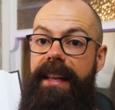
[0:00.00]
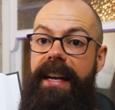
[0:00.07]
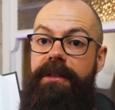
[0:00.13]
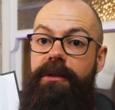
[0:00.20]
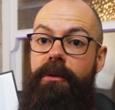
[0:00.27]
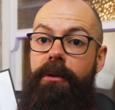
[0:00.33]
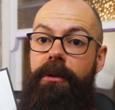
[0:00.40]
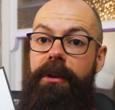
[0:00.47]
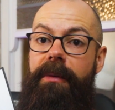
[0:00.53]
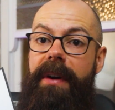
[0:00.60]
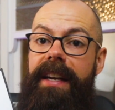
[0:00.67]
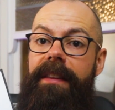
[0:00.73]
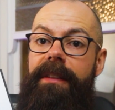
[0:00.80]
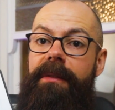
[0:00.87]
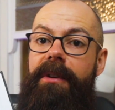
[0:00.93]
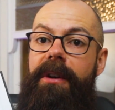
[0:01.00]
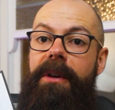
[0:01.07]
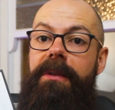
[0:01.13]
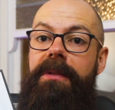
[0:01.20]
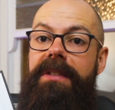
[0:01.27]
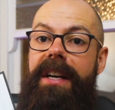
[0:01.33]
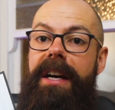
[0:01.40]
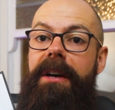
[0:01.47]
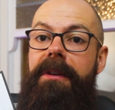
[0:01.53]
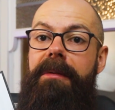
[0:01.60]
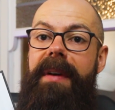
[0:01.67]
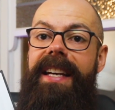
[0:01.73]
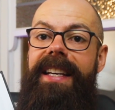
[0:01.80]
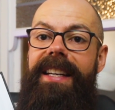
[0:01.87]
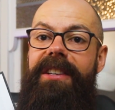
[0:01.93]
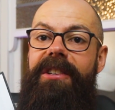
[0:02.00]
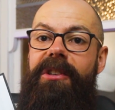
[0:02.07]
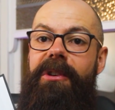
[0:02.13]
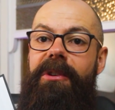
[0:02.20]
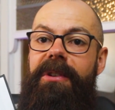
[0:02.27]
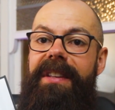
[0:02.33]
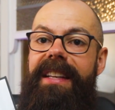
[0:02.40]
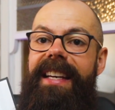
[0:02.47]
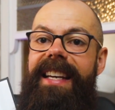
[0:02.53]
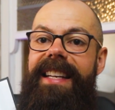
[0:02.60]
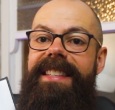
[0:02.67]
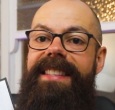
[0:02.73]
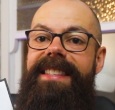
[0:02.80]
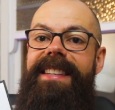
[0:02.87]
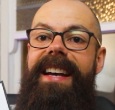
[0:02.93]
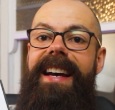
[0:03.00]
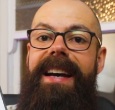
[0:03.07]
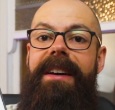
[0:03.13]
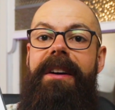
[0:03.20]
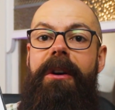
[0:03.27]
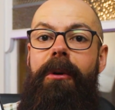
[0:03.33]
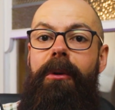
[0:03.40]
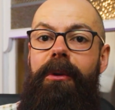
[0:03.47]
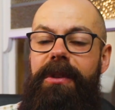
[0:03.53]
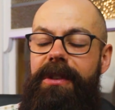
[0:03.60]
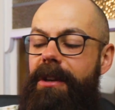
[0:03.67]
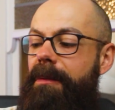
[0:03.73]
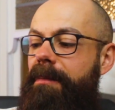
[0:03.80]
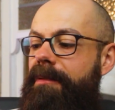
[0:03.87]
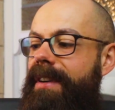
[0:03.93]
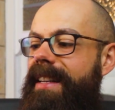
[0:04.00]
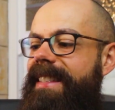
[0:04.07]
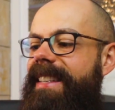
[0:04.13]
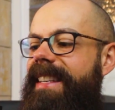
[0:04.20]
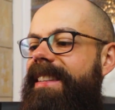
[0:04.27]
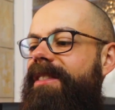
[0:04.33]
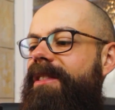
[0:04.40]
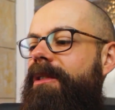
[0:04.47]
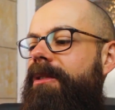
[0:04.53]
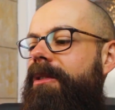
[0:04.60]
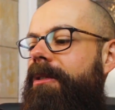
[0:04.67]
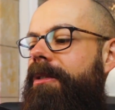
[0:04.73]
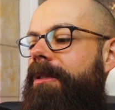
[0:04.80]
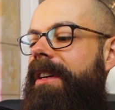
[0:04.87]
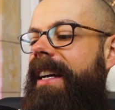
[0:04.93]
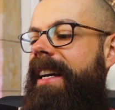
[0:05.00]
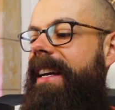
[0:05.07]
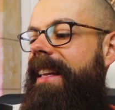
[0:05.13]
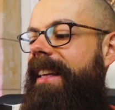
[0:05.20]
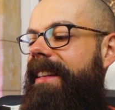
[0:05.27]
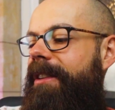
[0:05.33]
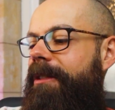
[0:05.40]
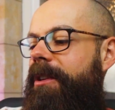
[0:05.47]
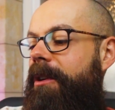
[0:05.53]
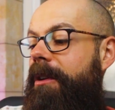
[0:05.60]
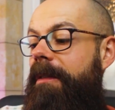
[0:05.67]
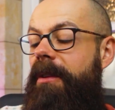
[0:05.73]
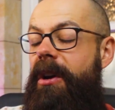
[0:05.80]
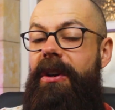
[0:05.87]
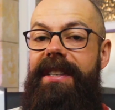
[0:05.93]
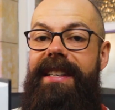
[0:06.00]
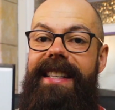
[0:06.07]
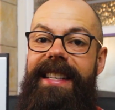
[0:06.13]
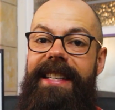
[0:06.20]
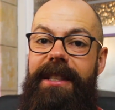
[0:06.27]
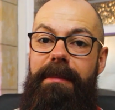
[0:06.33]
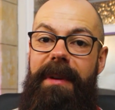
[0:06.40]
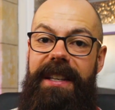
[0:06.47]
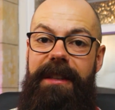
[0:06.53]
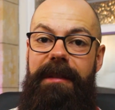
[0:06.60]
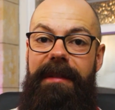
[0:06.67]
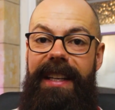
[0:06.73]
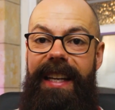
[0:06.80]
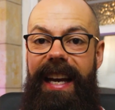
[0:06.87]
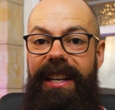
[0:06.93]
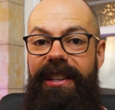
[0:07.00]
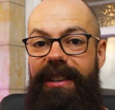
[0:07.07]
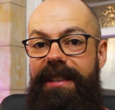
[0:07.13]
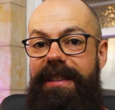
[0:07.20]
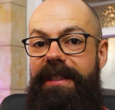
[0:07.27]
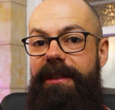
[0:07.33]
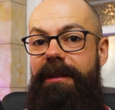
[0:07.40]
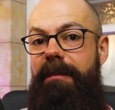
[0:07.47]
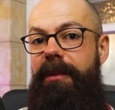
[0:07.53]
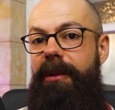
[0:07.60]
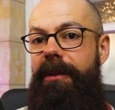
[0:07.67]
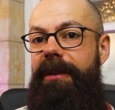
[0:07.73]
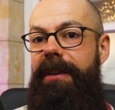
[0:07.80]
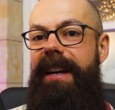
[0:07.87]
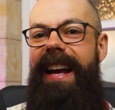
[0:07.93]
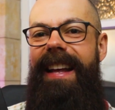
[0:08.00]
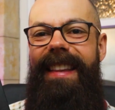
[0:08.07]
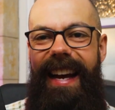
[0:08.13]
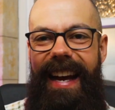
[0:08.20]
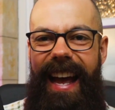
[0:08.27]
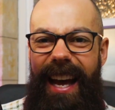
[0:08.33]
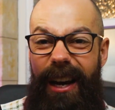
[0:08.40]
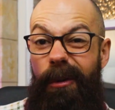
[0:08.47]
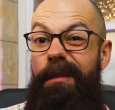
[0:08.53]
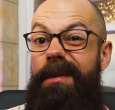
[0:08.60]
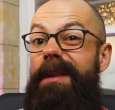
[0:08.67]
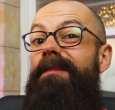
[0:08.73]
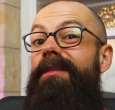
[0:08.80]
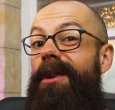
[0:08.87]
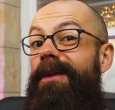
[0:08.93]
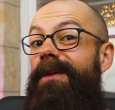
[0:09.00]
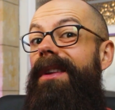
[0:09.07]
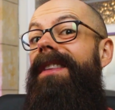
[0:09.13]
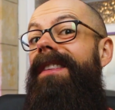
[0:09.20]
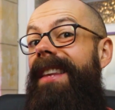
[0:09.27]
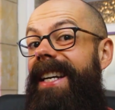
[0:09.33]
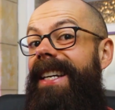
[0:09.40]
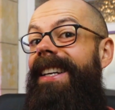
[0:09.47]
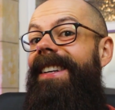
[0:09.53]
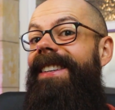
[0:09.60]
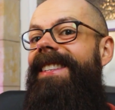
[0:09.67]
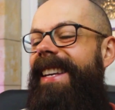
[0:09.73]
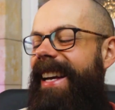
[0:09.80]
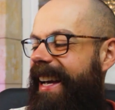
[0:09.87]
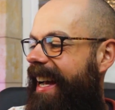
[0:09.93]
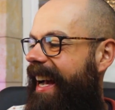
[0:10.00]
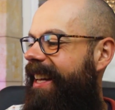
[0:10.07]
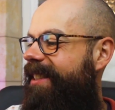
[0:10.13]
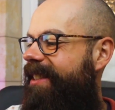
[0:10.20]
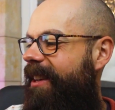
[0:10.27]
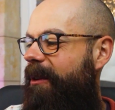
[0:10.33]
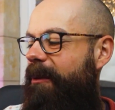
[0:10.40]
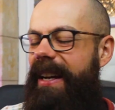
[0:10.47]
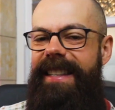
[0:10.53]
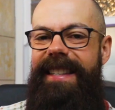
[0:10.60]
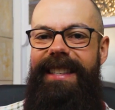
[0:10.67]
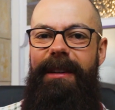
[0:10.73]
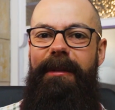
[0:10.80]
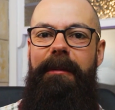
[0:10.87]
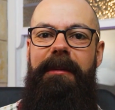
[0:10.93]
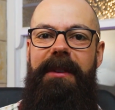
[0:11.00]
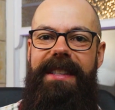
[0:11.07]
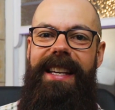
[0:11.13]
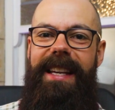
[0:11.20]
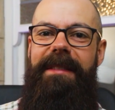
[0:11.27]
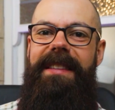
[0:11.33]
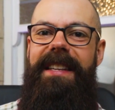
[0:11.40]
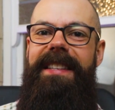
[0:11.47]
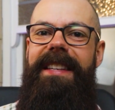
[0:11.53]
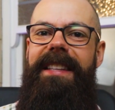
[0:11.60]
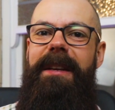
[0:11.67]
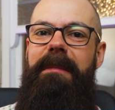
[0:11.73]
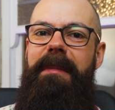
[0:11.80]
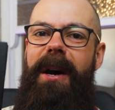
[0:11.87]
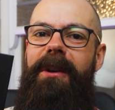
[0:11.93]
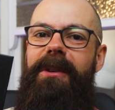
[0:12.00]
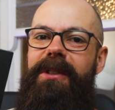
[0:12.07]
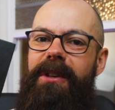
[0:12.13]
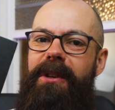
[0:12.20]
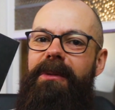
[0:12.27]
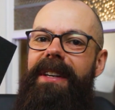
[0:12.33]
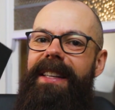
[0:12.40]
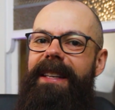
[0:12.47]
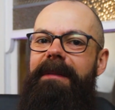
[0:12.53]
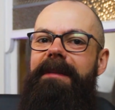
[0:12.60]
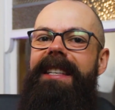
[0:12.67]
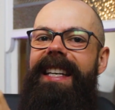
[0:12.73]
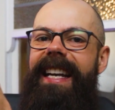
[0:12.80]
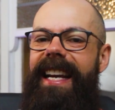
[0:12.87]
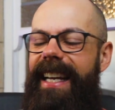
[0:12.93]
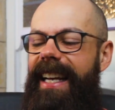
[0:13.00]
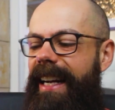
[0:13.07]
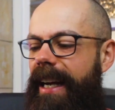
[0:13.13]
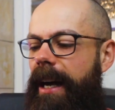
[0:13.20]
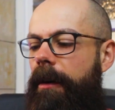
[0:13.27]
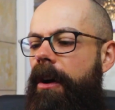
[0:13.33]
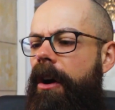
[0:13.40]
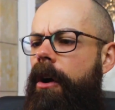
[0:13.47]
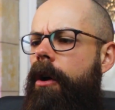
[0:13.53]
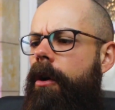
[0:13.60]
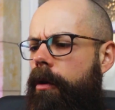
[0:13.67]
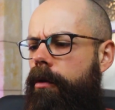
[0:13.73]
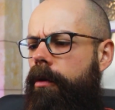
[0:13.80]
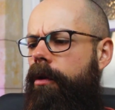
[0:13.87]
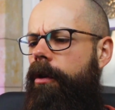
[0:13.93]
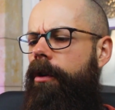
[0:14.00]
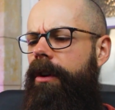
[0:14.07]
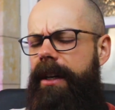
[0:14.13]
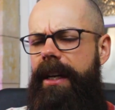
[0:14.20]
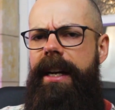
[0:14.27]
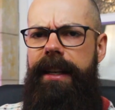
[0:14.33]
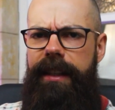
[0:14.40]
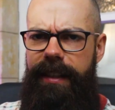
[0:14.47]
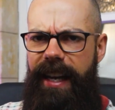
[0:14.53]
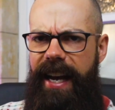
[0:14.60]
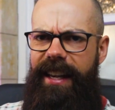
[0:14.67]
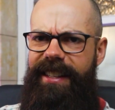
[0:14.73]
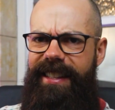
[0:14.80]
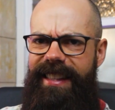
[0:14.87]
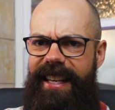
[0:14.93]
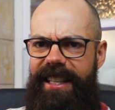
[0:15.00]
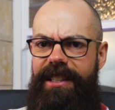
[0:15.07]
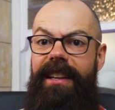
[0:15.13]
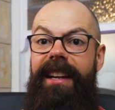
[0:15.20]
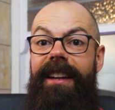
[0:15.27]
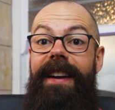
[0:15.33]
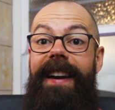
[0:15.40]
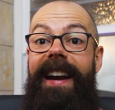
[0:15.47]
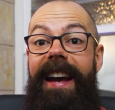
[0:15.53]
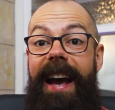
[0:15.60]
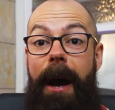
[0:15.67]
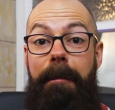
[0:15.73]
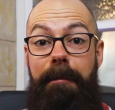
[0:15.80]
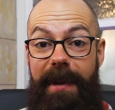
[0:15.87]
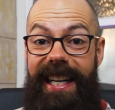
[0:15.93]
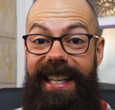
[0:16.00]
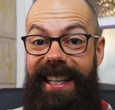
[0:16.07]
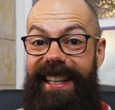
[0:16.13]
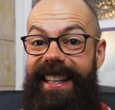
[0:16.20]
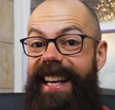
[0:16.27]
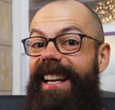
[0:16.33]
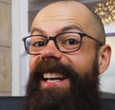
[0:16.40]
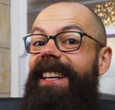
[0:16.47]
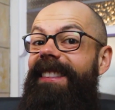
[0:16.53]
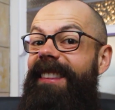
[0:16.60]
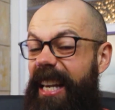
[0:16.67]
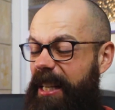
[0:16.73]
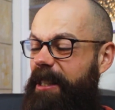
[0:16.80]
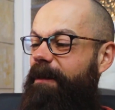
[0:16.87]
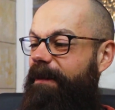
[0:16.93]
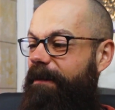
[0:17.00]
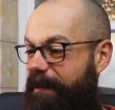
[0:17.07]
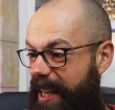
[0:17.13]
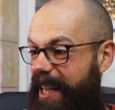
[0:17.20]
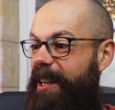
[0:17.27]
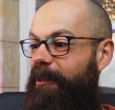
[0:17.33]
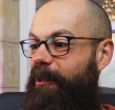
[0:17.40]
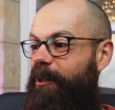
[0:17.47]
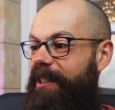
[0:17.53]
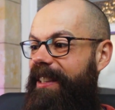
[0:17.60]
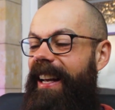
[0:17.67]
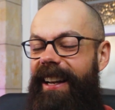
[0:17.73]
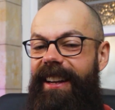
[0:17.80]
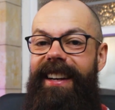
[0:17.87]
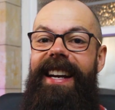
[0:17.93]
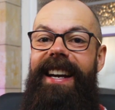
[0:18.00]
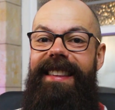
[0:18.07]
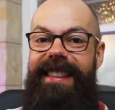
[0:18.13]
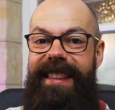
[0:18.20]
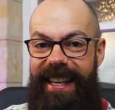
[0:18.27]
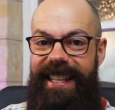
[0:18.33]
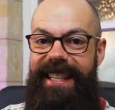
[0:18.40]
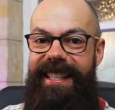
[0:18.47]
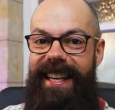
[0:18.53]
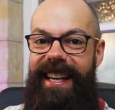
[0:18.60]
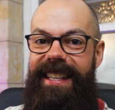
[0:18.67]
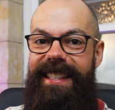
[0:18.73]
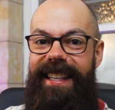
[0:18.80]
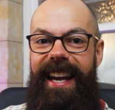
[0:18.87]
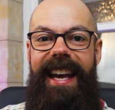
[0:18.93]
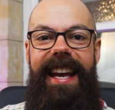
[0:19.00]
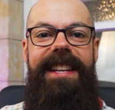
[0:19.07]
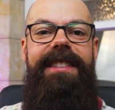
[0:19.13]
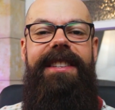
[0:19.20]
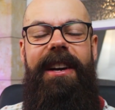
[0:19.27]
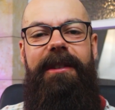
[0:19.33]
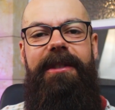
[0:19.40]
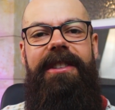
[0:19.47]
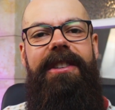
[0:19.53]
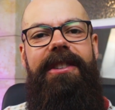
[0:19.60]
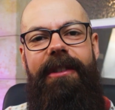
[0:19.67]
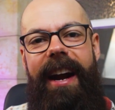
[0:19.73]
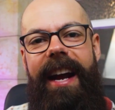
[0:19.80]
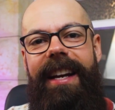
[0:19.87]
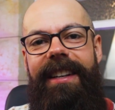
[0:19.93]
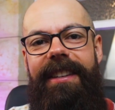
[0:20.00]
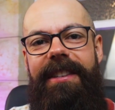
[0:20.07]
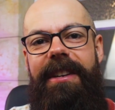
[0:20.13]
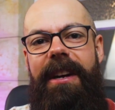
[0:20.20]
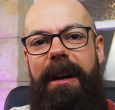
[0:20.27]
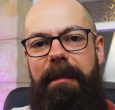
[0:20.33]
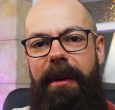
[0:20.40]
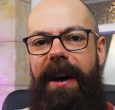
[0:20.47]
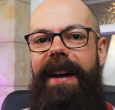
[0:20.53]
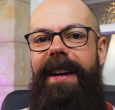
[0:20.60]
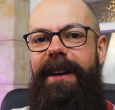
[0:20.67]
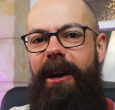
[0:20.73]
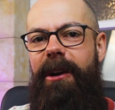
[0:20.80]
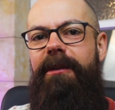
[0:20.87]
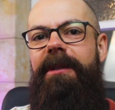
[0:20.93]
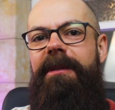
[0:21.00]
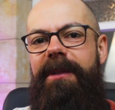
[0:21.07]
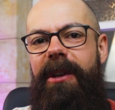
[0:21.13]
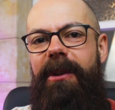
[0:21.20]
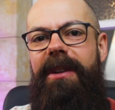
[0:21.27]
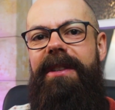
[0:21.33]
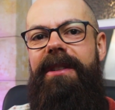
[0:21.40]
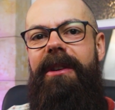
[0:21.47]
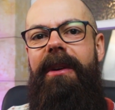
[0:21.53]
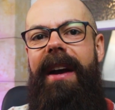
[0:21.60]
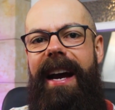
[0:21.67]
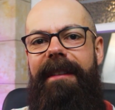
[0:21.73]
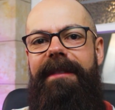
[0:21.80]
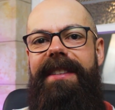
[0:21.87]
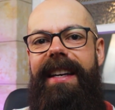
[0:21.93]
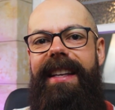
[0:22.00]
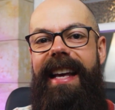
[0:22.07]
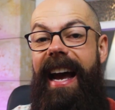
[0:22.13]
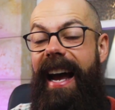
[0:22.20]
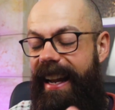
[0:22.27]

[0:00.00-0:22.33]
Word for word: And that's all the way through. So making sure that it's uh, also printed to your your university's specifications is important and that helps improve the thickness. And so when someone receives this in the post, you want them to get it and go, oh, yes, this, like, immediately they're like, this feels like a thesis. It's so strange, but I know reviewers who have done that.